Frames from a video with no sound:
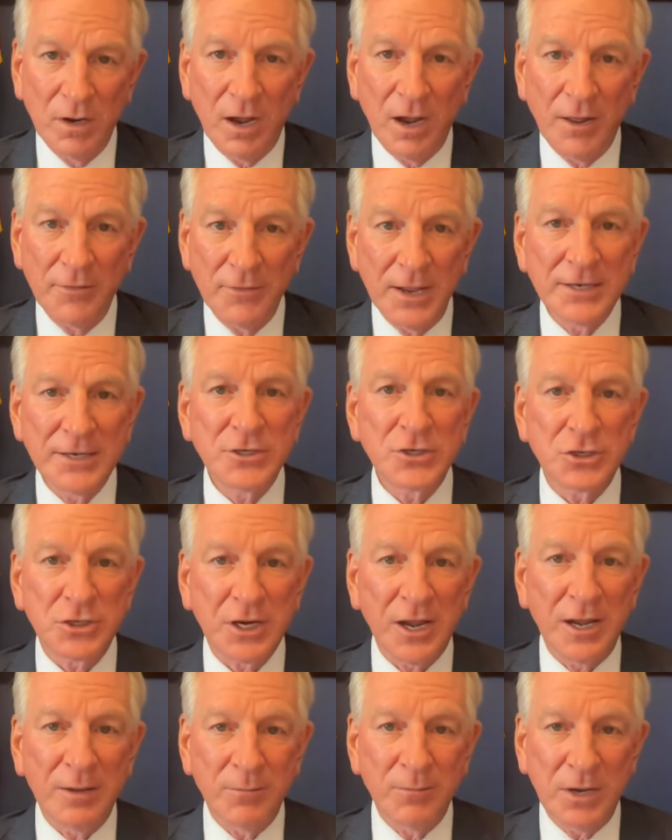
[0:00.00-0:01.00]
Uh, they
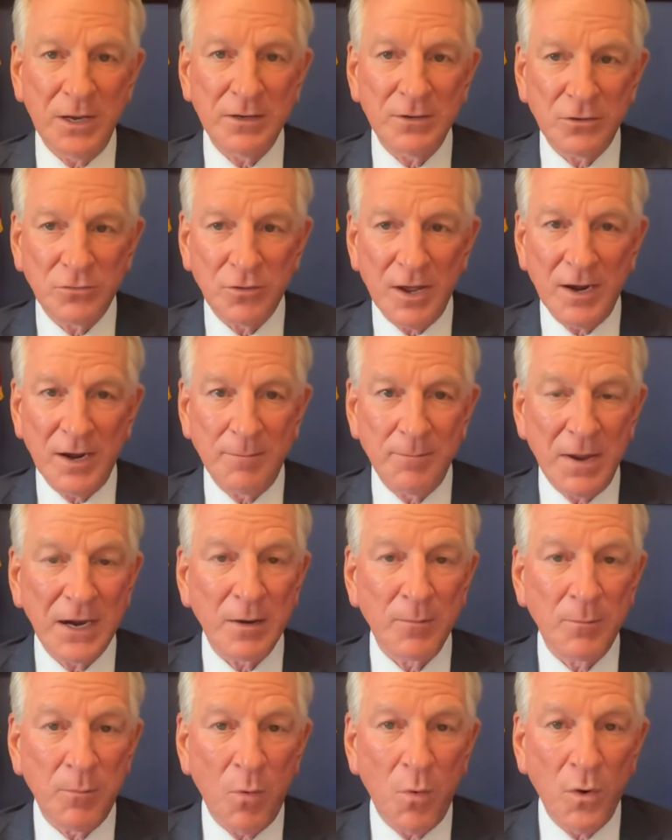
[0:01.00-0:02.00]
just came in to try to
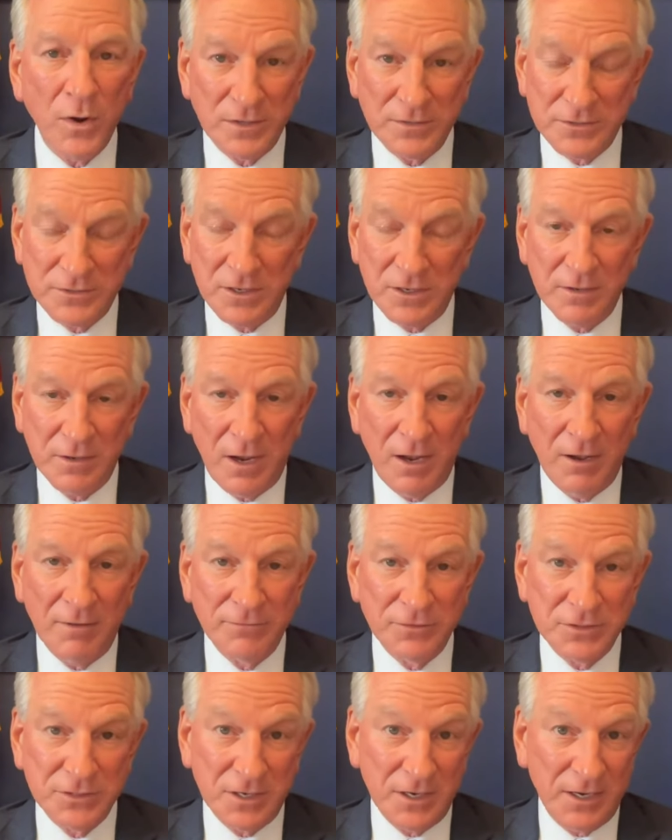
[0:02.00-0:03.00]
make a point
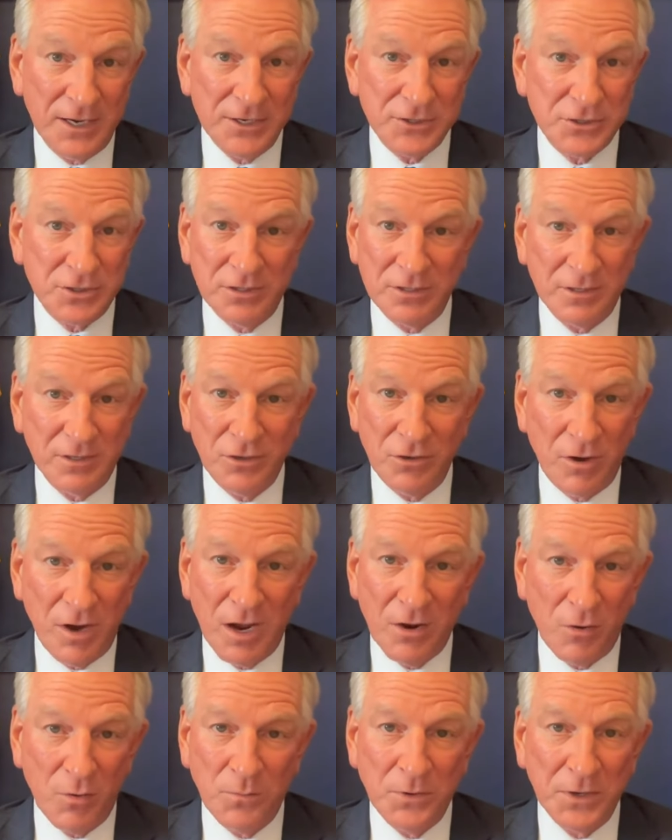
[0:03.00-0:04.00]
of listen, you're
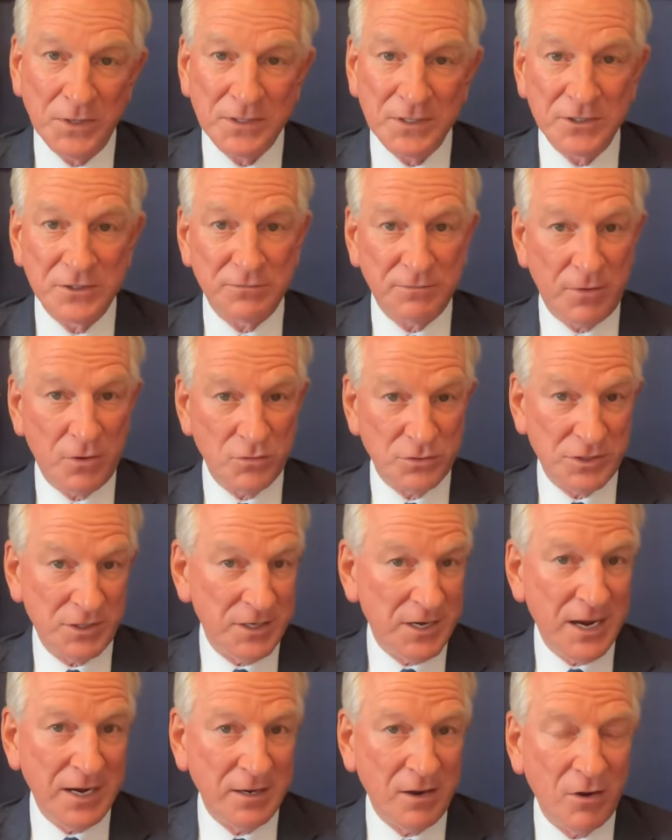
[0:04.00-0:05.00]
not going to put these folks
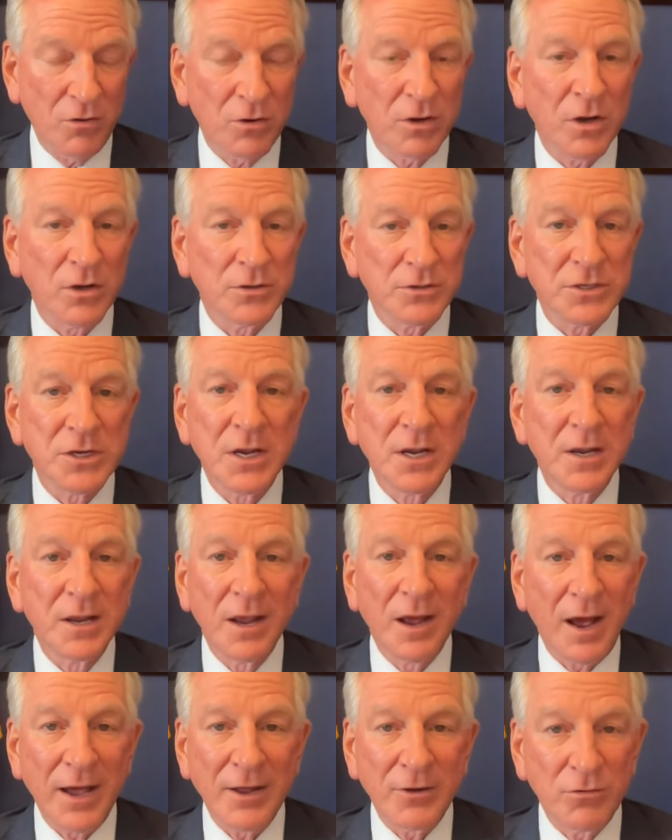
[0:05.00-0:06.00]
in NATO because
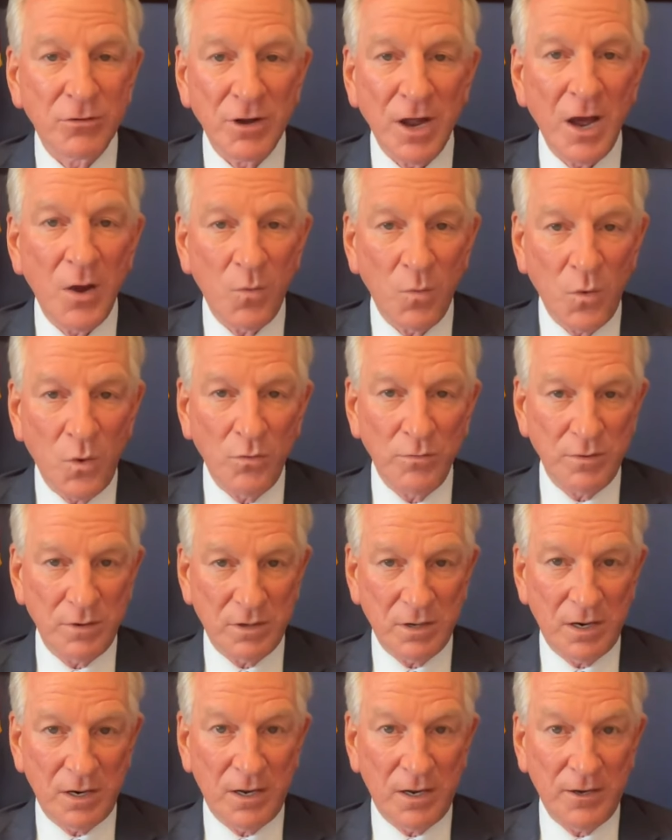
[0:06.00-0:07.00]
I do not want
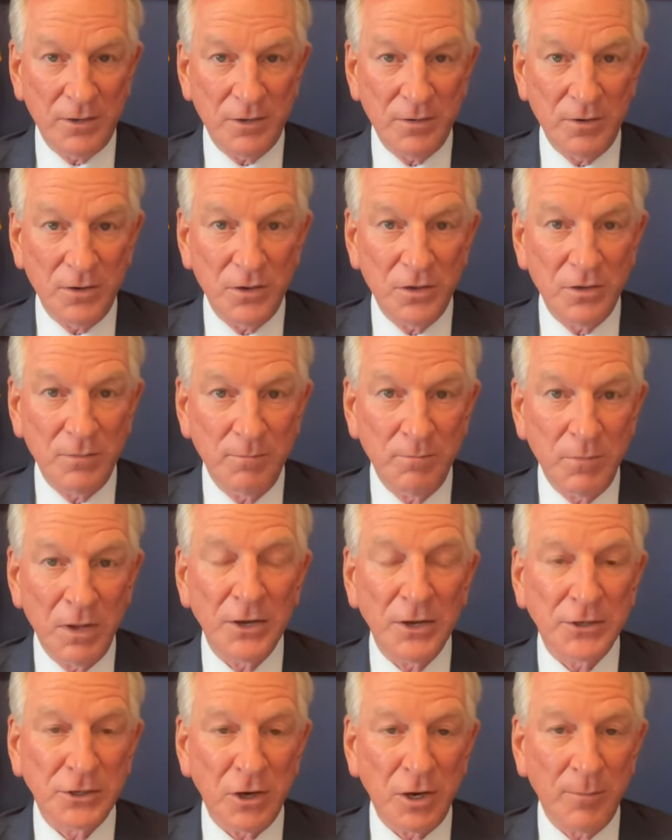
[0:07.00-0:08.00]
uh,
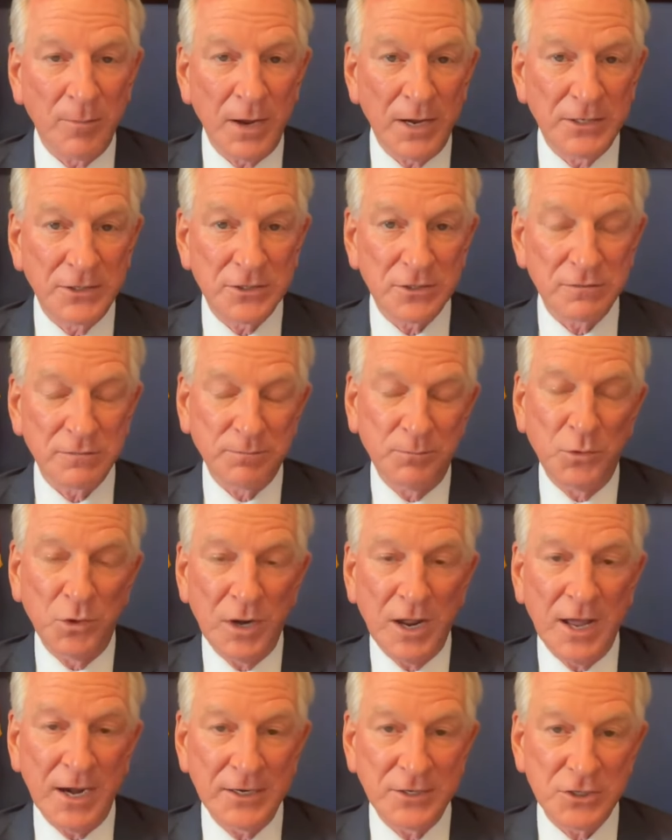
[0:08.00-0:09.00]
military bases from the
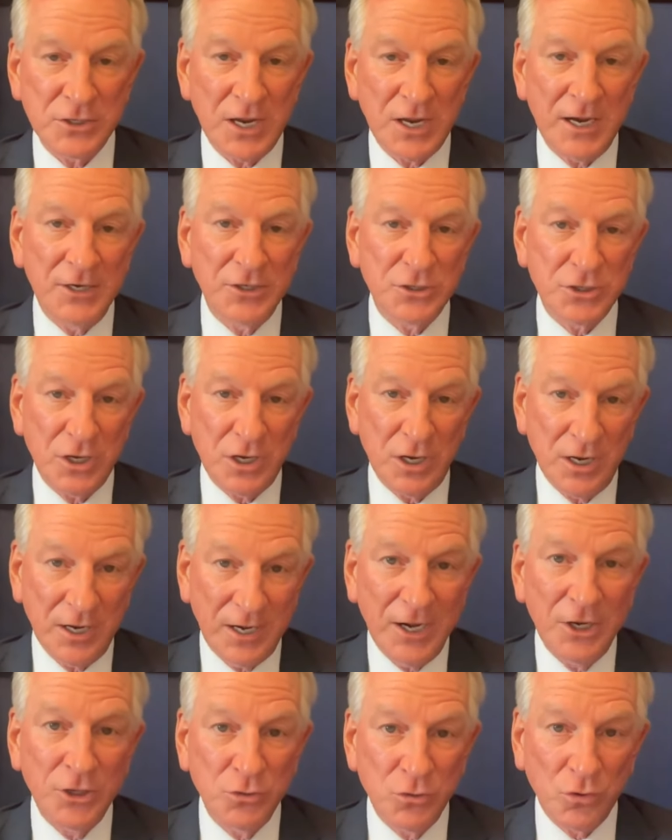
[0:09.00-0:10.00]
United States
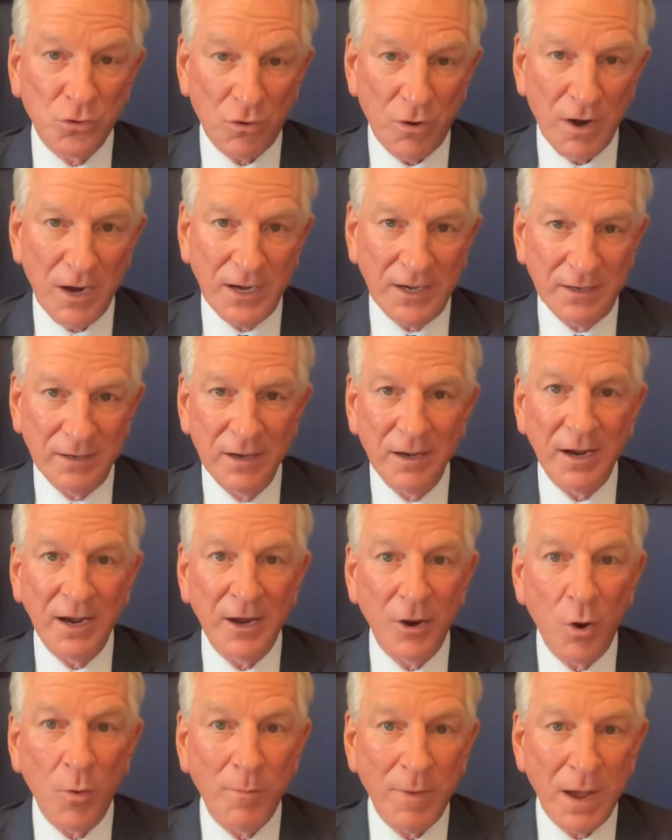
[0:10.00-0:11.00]
in Ukraine
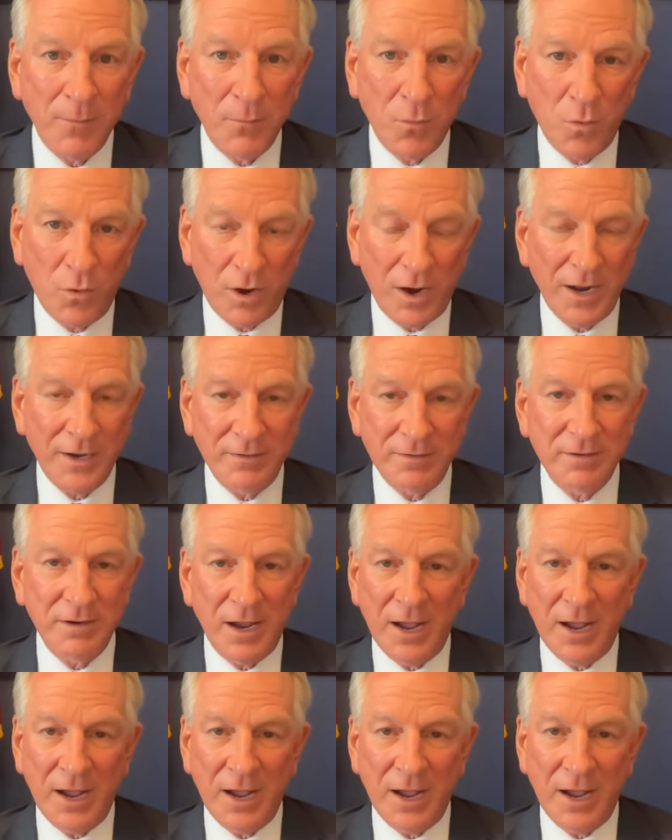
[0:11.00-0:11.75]
and on and, my board. And